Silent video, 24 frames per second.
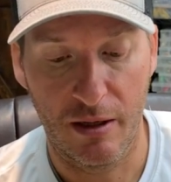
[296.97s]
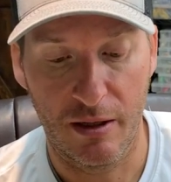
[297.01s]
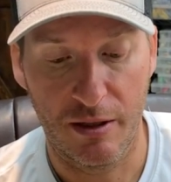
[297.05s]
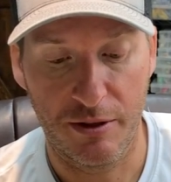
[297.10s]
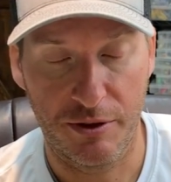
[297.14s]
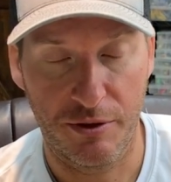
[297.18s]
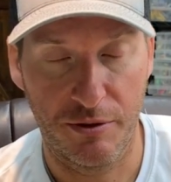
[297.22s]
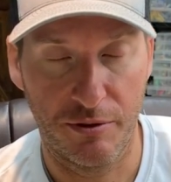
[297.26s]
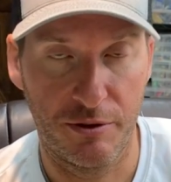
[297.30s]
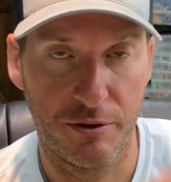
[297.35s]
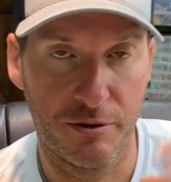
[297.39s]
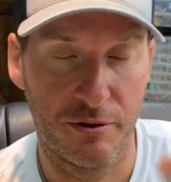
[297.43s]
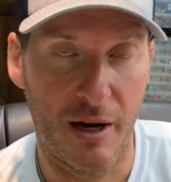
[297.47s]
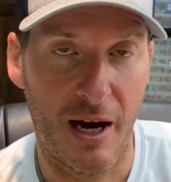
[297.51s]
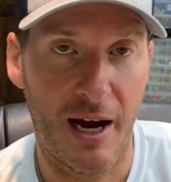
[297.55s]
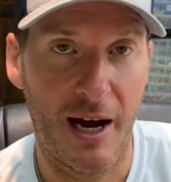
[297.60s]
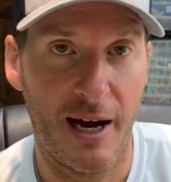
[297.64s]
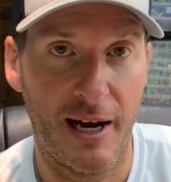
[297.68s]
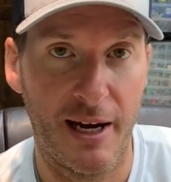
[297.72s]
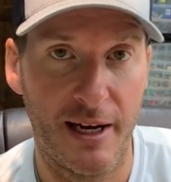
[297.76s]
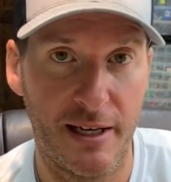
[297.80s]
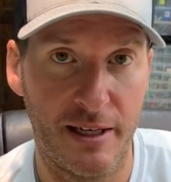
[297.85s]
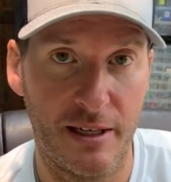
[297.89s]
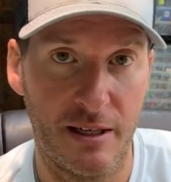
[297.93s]
So your
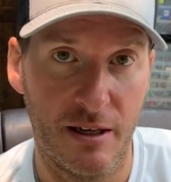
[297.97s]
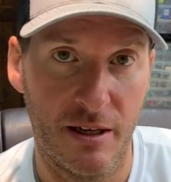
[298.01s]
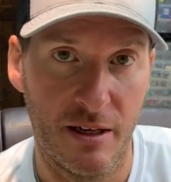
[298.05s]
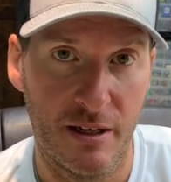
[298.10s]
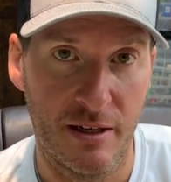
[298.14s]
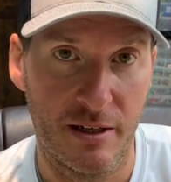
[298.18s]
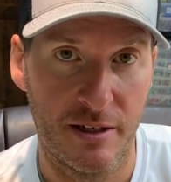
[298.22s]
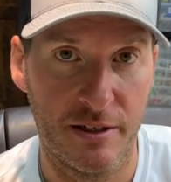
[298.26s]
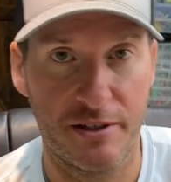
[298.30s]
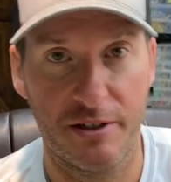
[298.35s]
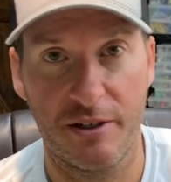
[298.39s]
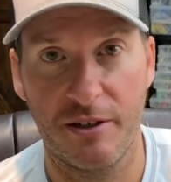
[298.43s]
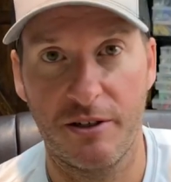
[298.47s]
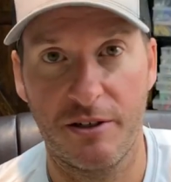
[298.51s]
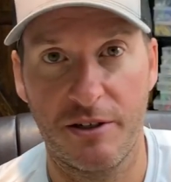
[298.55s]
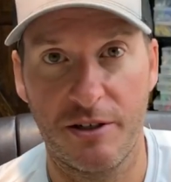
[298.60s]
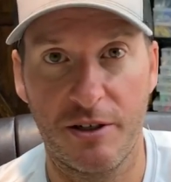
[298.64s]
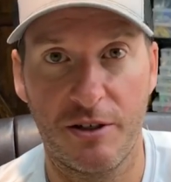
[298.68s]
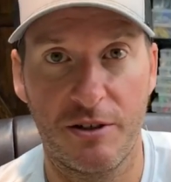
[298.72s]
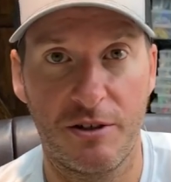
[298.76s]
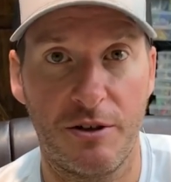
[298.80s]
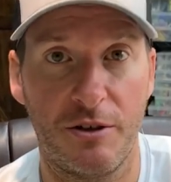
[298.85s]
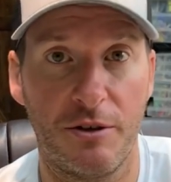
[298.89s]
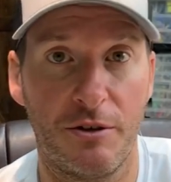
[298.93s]
eye is at a
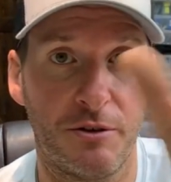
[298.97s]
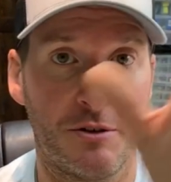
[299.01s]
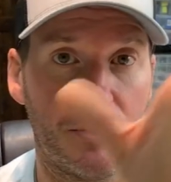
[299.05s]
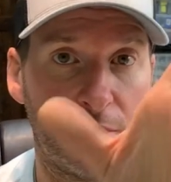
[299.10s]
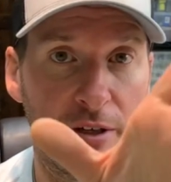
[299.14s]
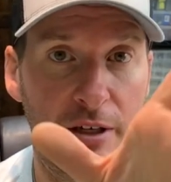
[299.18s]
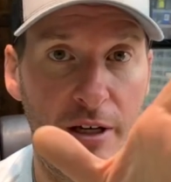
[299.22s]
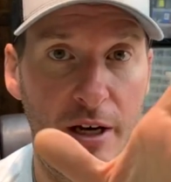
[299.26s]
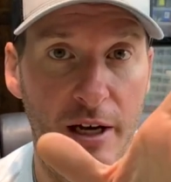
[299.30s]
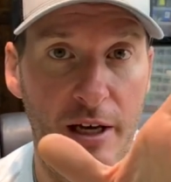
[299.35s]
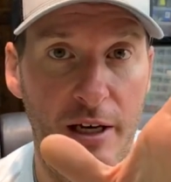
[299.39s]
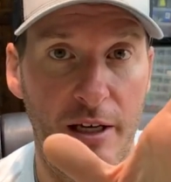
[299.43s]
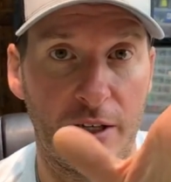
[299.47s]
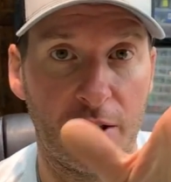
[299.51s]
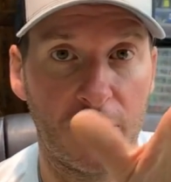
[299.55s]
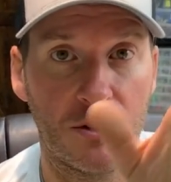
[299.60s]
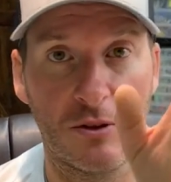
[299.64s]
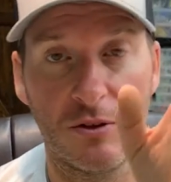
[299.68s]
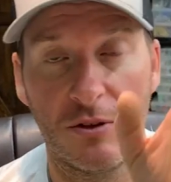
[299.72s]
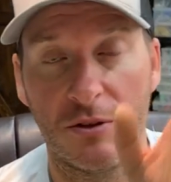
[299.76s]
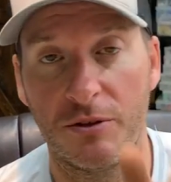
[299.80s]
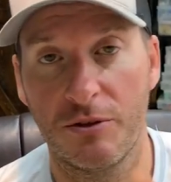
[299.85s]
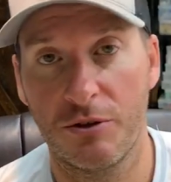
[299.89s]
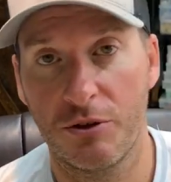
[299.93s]
60 degree angle